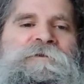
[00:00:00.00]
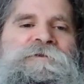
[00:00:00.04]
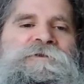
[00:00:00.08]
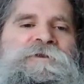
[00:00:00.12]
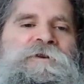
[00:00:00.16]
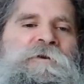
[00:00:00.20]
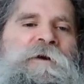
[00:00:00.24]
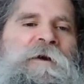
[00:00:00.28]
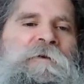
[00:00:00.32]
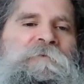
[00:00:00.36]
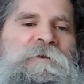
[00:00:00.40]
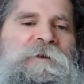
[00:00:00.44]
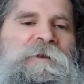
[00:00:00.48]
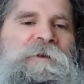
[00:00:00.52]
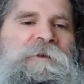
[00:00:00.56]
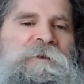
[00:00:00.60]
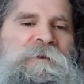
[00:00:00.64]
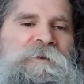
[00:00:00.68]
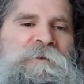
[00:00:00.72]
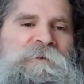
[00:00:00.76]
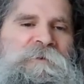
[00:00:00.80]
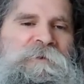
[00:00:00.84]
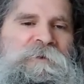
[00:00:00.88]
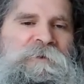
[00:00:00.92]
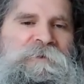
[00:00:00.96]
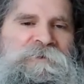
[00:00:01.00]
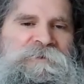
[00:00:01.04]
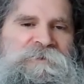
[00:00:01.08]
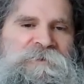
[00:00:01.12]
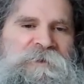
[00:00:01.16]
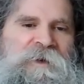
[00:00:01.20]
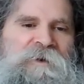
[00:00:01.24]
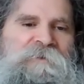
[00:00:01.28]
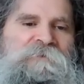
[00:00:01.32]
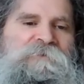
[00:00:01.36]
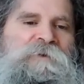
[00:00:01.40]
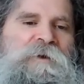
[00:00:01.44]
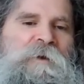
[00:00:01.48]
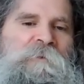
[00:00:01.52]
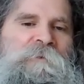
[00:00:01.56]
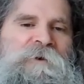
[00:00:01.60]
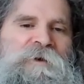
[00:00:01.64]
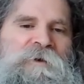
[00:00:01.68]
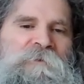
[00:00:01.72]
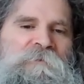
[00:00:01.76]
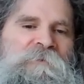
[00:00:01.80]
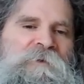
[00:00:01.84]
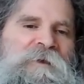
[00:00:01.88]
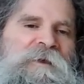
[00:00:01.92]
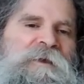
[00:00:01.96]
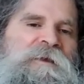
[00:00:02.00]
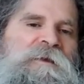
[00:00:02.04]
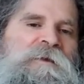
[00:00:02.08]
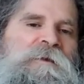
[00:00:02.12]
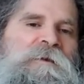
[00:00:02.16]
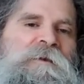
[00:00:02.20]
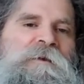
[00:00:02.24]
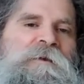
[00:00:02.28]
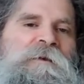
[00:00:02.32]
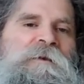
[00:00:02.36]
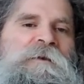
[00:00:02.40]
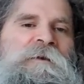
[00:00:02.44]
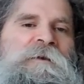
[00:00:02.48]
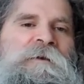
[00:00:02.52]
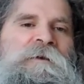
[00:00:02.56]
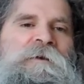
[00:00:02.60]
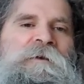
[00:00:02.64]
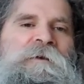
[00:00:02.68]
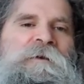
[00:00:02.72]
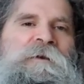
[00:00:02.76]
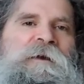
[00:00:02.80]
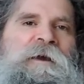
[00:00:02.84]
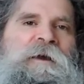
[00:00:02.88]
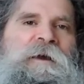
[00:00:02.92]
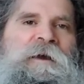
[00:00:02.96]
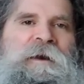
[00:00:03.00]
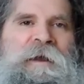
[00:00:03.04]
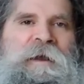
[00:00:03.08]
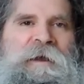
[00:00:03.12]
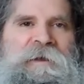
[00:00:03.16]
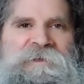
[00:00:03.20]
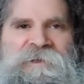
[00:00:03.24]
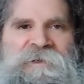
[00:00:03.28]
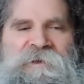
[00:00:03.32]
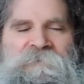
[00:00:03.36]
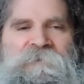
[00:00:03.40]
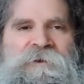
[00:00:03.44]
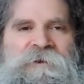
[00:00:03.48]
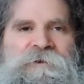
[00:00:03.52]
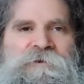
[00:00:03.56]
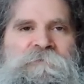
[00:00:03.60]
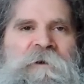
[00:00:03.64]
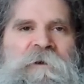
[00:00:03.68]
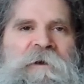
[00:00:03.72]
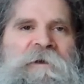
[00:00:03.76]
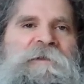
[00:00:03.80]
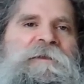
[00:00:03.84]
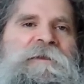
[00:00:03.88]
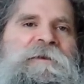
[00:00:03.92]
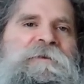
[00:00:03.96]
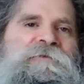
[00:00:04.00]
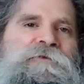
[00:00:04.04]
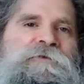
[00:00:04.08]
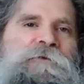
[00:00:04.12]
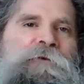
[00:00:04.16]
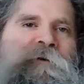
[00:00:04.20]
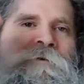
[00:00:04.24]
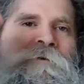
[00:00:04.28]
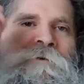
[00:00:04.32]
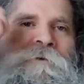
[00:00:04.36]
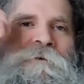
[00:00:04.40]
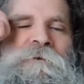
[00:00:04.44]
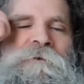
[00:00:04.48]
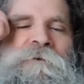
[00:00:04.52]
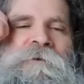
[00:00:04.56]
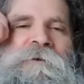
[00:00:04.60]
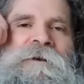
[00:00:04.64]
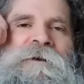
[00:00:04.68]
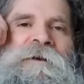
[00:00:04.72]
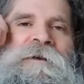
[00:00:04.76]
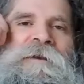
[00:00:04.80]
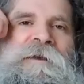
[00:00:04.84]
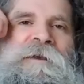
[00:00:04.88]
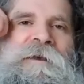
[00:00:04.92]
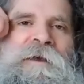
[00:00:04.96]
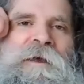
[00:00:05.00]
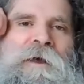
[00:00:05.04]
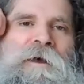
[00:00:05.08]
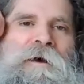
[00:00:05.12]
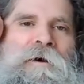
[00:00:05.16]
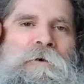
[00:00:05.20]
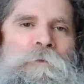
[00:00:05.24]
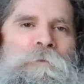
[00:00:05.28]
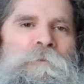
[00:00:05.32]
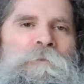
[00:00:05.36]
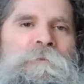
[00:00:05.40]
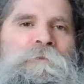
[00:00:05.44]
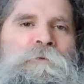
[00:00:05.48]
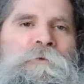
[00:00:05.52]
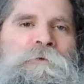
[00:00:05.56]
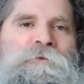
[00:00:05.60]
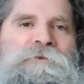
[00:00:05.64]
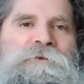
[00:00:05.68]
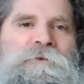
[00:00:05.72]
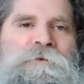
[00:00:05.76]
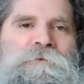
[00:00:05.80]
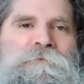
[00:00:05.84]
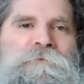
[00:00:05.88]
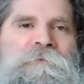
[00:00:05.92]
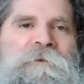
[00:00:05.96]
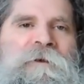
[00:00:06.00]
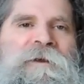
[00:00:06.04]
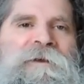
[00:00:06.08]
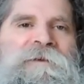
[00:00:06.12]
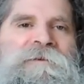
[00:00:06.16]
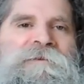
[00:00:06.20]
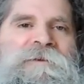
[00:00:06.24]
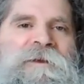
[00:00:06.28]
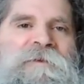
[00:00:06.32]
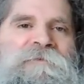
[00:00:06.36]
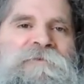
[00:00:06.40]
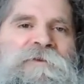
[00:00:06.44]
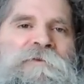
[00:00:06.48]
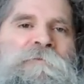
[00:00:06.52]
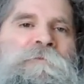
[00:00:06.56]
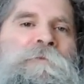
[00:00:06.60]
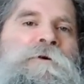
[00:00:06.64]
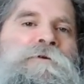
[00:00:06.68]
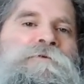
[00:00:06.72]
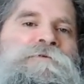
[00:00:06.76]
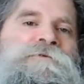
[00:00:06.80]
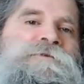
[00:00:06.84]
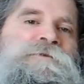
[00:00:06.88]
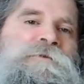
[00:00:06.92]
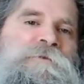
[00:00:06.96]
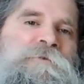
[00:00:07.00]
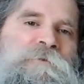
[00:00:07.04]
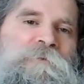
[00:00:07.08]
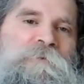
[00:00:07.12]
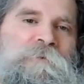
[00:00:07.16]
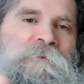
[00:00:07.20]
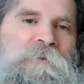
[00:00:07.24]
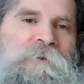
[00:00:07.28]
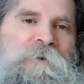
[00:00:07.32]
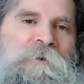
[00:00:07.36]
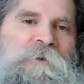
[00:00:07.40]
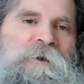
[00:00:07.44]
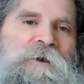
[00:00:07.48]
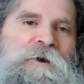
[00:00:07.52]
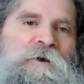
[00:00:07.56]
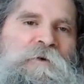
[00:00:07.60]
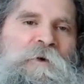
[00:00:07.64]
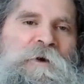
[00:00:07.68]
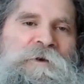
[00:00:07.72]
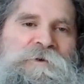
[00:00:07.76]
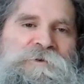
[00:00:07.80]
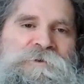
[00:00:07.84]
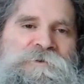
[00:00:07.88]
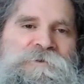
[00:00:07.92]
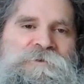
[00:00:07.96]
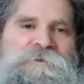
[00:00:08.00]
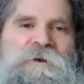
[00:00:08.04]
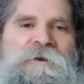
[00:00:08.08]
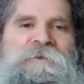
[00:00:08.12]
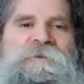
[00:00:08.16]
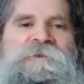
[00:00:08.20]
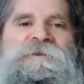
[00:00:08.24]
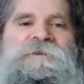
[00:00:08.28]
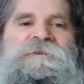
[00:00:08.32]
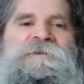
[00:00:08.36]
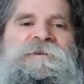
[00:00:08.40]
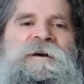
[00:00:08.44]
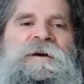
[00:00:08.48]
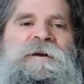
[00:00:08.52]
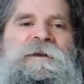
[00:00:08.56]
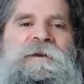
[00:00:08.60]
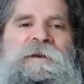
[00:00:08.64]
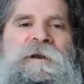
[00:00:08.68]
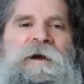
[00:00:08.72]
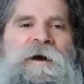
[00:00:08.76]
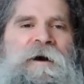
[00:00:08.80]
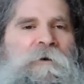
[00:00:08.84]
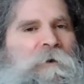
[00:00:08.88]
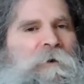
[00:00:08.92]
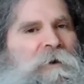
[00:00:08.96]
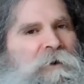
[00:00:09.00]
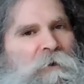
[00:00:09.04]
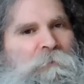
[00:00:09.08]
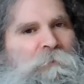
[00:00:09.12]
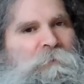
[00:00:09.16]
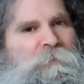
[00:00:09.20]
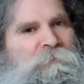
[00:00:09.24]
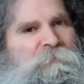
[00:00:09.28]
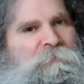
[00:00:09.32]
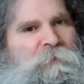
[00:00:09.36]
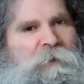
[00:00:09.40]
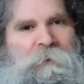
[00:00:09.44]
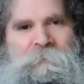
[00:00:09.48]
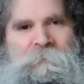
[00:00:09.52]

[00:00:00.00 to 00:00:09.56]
So instead of coming to me and asking me directly for help with your dreads, if you post your questions on the site, I'll help you.